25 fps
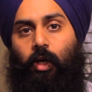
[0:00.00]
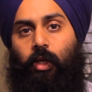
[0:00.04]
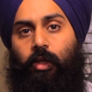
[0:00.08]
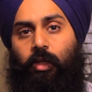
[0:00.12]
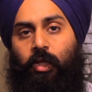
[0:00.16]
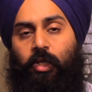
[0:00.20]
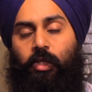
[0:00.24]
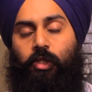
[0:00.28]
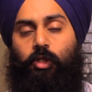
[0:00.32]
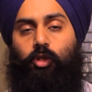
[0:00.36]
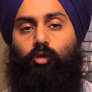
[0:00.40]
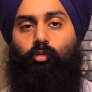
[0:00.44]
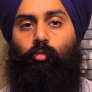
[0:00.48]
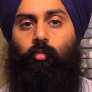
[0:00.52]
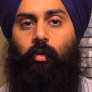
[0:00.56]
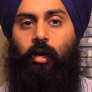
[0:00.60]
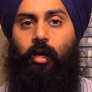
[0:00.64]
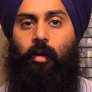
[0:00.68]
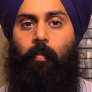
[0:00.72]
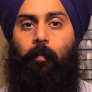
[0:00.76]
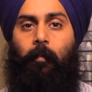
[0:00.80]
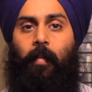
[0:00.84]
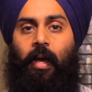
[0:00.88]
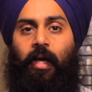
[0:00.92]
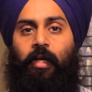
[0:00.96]
These
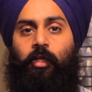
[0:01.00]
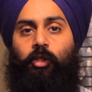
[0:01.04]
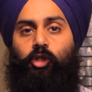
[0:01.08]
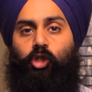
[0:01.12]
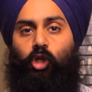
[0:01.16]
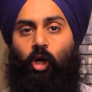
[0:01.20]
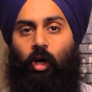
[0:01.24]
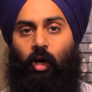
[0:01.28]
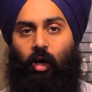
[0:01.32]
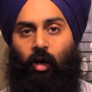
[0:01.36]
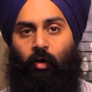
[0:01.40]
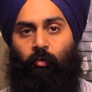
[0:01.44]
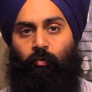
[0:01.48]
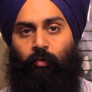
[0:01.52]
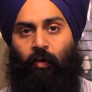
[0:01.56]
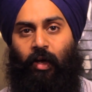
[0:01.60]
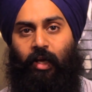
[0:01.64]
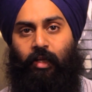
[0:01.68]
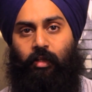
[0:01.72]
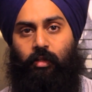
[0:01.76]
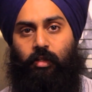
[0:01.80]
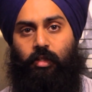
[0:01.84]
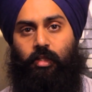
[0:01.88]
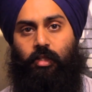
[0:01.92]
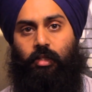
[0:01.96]
three major
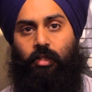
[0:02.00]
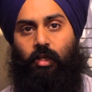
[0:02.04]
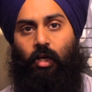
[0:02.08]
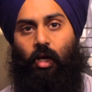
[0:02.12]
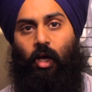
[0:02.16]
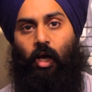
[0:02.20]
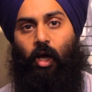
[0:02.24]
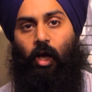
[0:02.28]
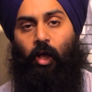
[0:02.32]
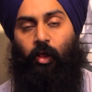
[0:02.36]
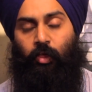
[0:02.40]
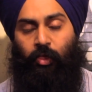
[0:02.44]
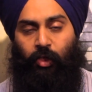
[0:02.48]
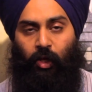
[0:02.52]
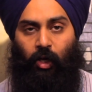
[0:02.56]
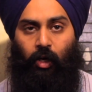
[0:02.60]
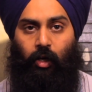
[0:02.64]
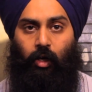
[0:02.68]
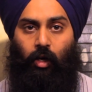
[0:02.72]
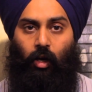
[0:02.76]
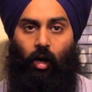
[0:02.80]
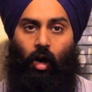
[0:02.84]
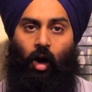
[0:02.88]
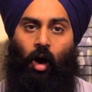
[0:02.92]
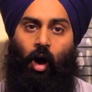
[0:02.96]
events
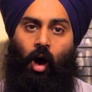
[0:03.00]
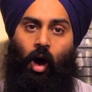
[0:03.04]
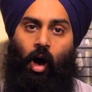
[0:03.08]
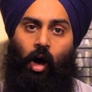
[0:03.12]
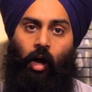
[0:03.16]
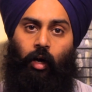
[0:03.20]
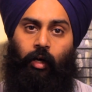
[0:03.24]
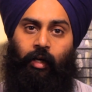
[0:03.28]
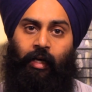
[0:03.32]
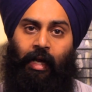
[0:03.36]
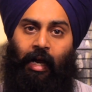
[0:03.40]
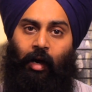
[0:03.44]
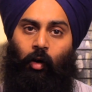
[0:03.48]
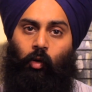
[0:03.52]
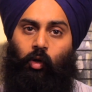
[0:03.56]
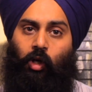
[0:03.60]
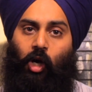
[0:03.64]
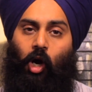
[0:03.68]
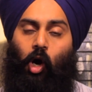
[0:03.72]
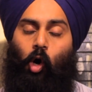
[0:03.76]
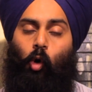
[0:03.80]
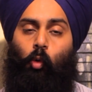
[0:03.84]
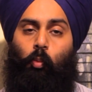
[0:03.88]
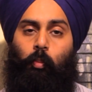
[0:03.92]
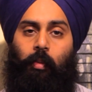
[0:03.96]
that are now
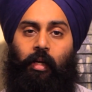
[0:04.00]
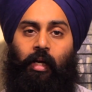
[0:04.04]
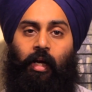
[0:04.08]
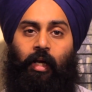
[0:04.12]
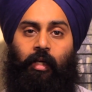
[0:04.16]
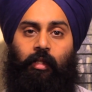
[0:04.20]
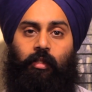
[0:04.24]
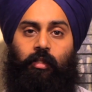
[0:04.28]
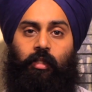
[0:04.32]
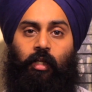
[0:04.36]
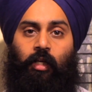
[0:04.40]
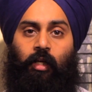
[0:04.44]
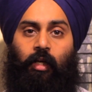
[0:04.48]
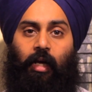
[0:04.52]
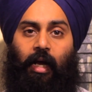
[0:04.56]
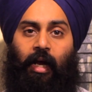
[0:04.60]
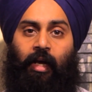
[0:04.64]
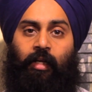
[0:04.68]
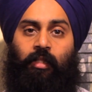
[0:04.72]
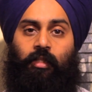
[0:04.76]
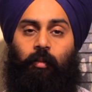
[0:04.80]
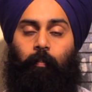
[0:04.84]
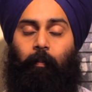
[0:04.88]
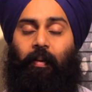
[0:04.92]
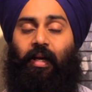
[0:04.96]
culminated
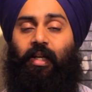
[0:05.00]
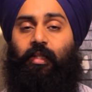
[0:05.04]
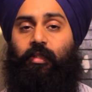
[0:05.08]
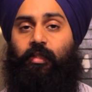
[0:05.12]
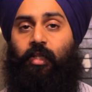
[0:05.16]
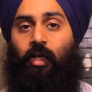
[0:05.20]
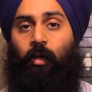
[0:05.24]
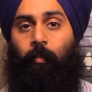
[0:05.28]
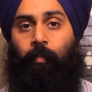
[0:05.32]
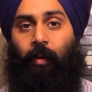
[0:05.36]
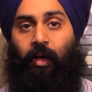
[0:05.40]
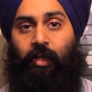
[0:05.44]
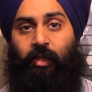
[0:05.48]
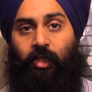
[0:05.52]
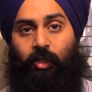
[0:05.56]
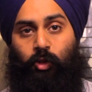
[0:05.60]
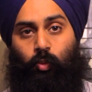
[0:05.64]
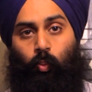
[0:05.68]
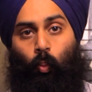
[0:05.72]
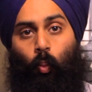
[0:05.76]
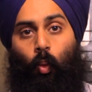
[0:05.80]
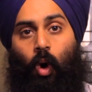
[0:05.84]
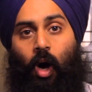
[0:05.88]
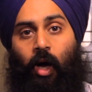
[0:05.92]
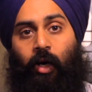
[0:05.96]
and depicted by this
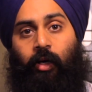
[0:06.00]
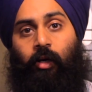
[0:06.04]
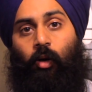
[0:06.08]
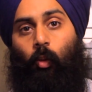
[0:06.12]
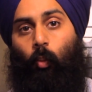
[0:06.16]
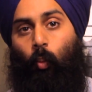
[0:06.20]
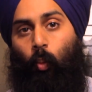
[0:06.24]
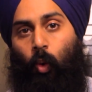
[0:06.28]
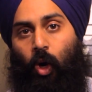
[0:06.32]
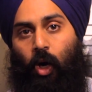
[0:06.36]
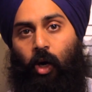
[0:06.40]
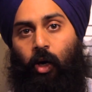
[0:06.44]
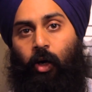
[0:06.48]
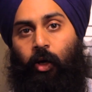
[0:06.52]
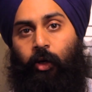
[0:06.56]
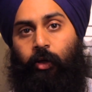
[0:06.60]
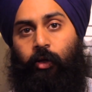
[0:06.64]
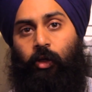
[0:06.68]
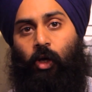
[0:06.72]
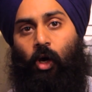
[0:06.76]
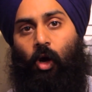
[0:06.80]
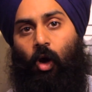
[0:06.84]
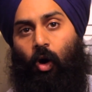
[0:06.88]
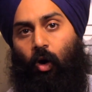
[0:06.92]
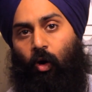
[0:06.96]
one word
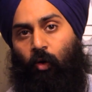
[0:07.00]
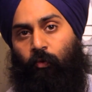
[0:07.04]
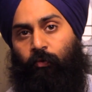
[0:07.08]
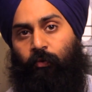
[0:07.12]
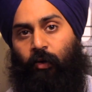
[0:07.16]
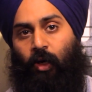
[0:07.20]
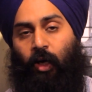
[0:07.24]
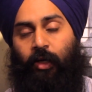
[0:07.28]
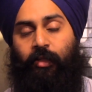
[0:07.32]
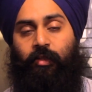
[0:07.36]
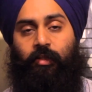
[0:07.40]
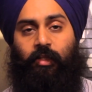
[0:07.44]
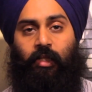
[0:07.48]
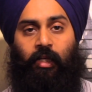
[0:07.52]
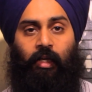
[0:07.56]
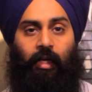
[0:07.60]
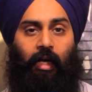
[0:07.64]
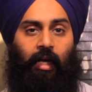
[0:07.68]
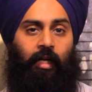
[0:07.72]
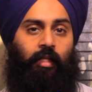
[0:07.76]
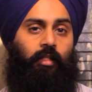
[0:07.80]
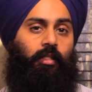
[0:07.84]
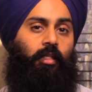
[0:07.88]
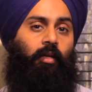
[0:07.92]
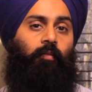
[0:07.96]
of
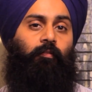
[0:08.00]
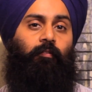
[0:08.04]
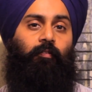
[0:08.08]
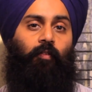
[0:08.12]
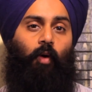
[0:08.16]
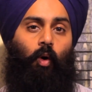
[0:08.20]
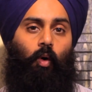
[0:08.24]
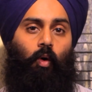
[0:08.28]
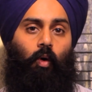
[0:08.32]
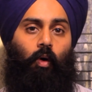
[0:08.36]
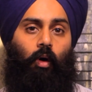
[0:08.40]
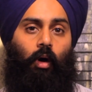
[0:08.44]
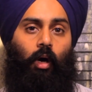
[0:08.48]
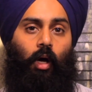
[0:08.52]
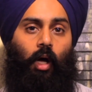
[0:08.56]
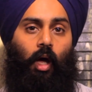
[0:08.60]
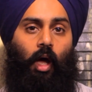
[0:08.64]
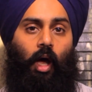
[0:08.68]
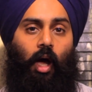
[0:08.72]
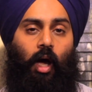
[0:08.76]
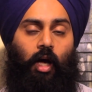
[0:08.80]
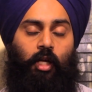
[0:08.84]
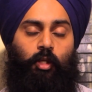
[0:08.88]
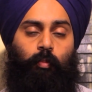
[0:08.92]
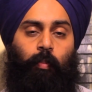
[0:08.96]
1984
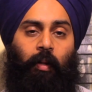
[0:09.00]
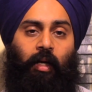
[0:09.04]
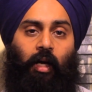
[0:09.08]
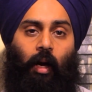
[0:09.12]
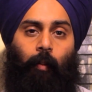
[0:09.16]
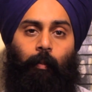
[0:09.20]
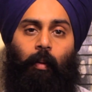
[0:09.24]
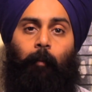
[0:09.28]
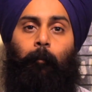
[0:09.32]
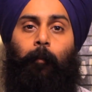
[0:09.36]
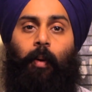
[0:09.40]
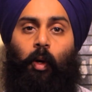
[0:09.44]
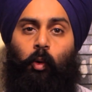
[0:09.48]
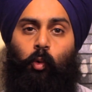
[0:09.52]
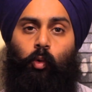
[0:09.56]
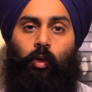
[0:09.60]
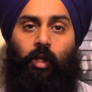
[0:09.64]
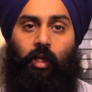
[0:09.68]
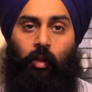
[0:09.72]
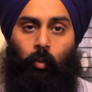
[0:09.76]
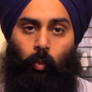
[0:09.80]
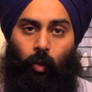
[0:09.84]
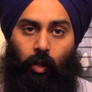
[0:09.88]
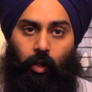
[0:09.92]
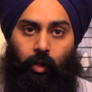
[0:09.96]
has become a
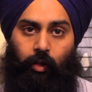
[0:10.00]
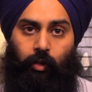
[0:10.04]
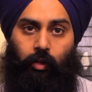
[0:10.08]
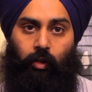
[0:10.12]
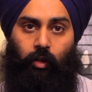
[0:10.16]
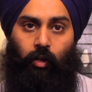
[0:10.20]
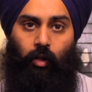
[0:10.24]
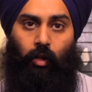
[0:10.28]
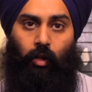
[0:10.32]
bogey word.